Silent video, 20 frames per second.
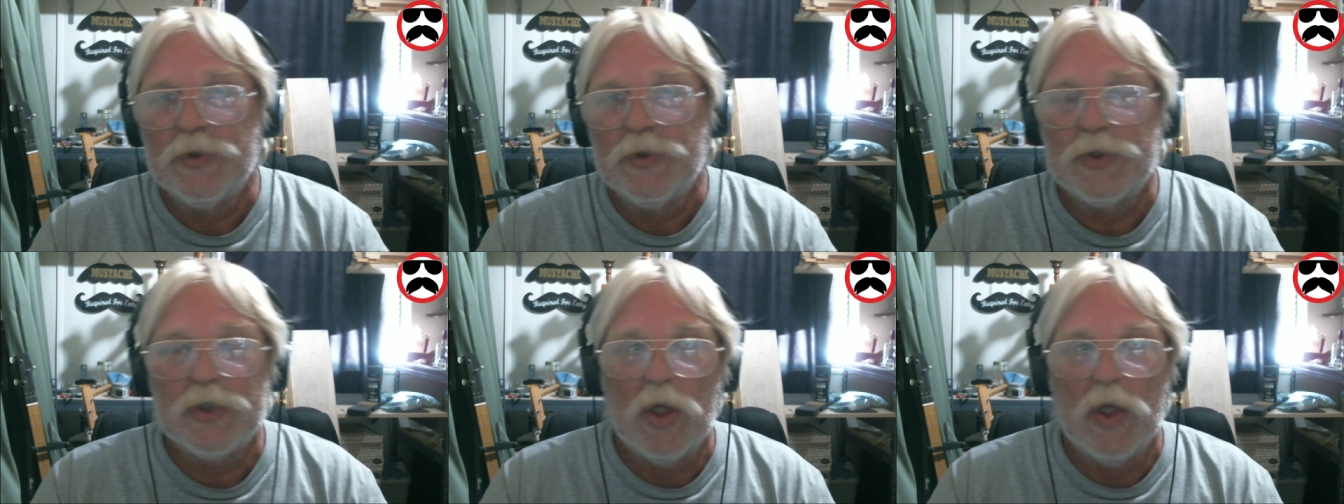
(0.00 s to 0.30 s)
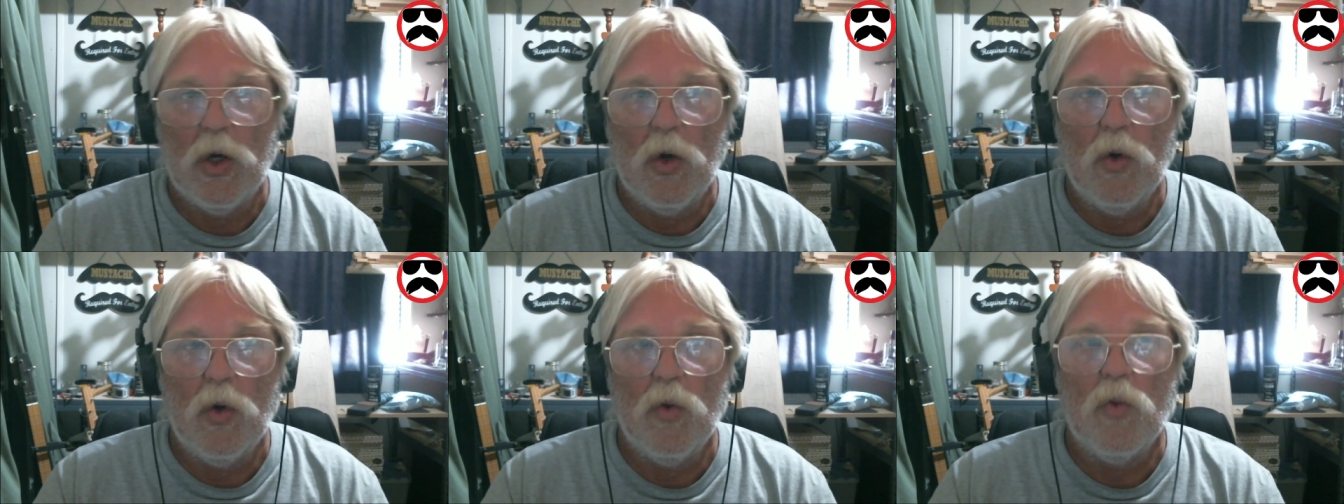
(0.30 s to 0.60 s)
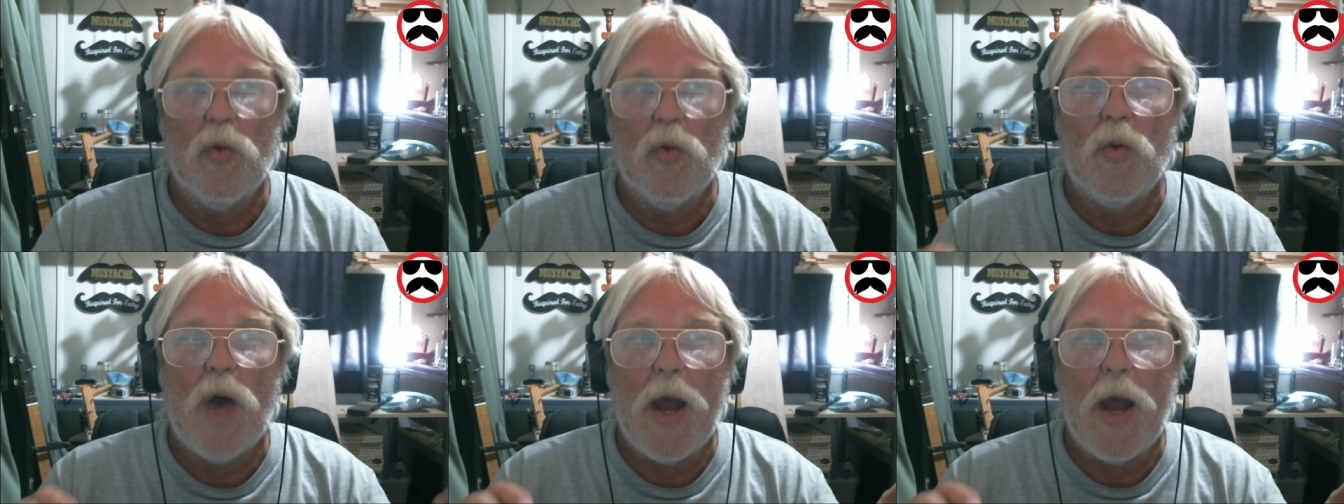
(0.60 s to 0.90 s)
So
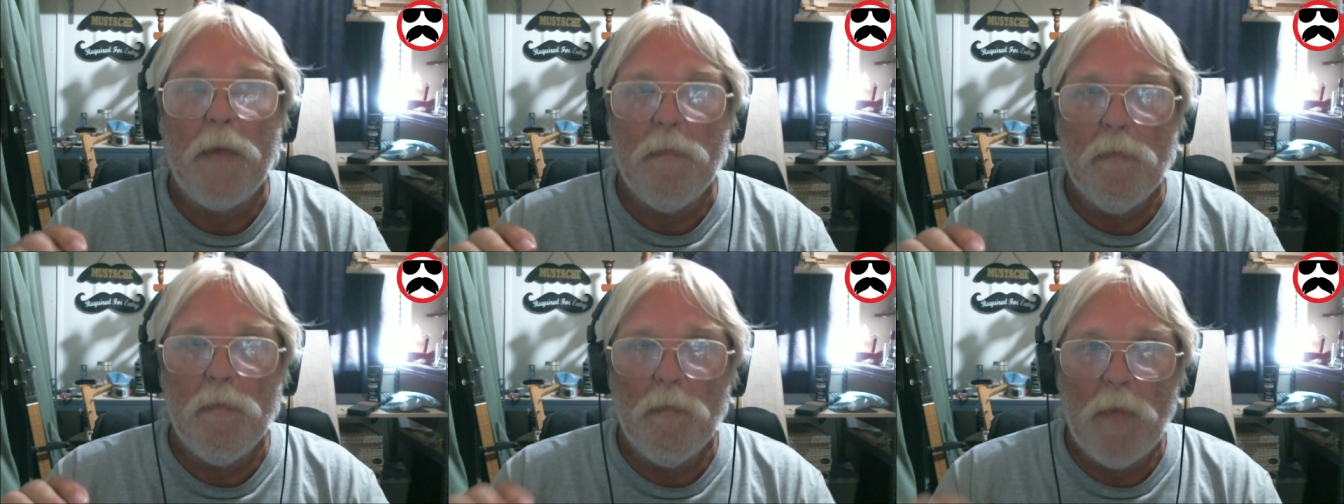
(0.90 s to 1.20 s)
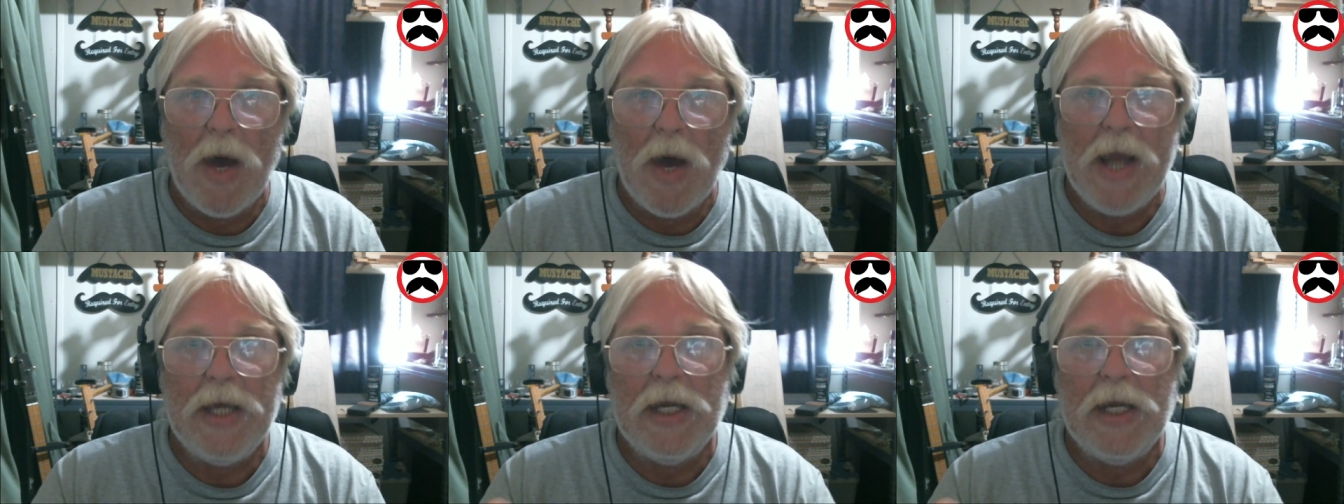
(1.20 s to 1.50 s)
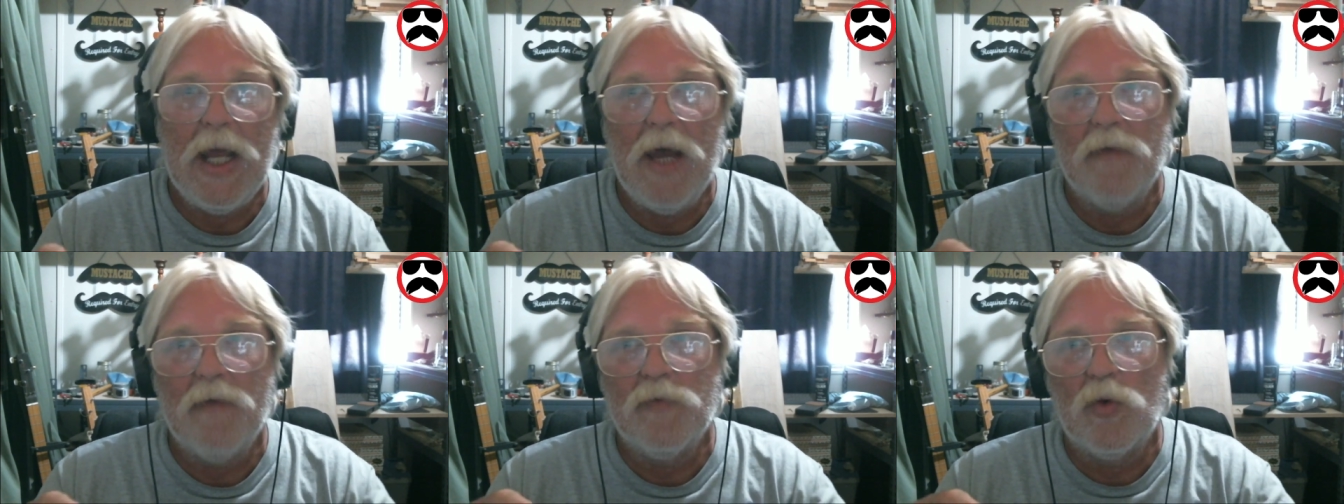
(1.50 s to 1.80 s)
I might
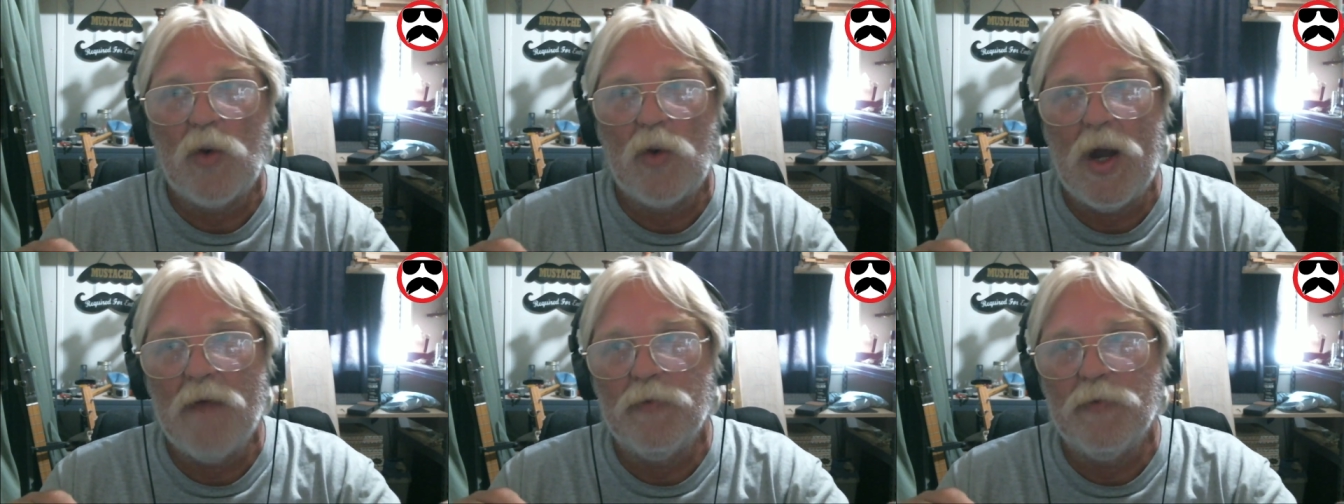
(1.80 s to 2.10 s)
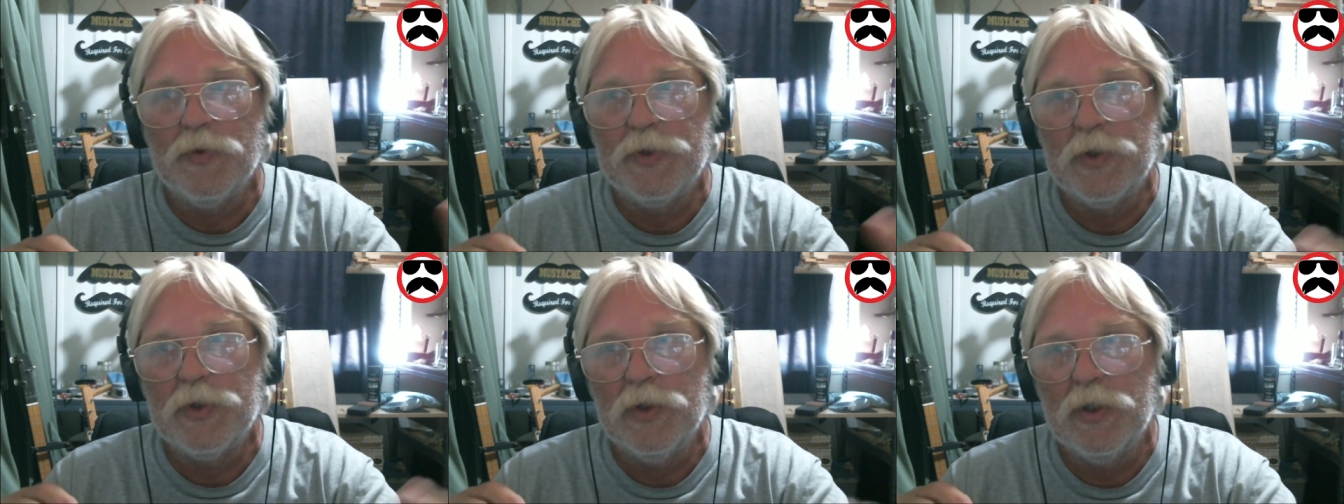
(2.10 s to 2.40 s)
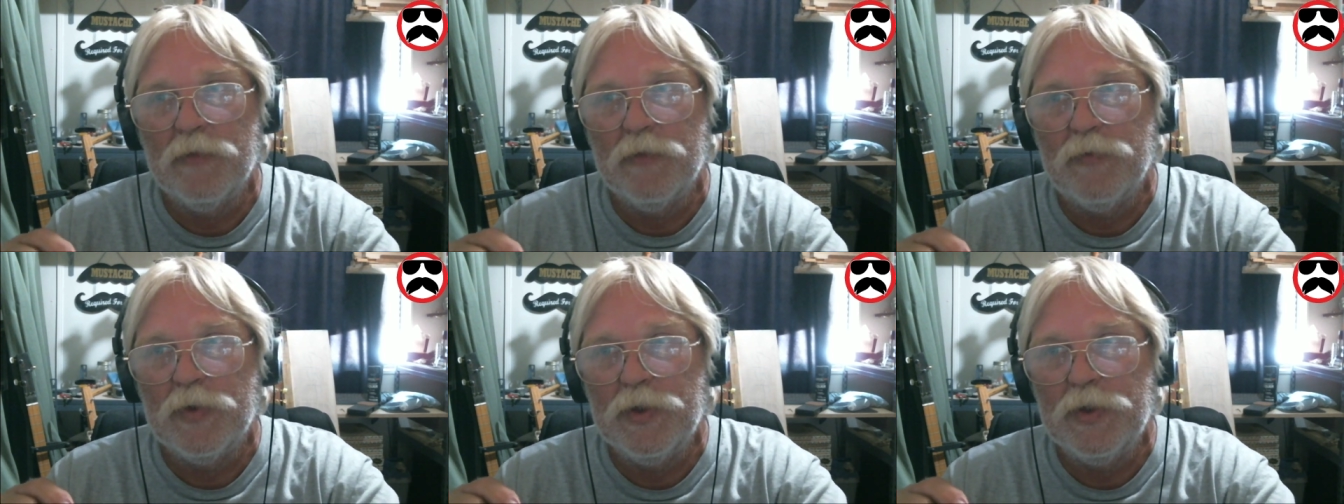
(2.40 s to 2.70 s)
have gravel
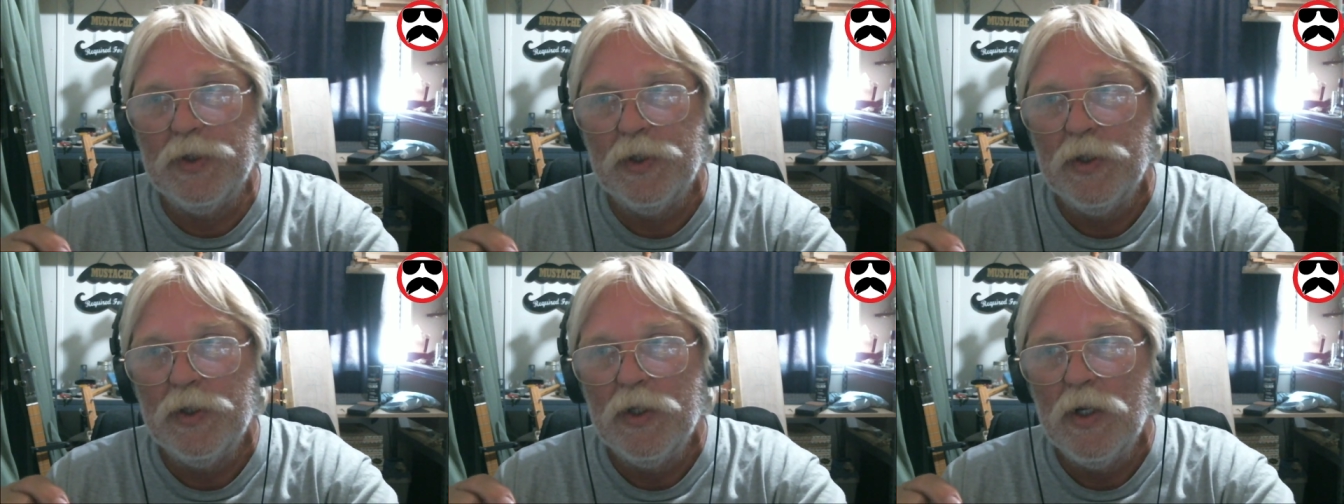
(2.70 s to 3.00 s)
delivered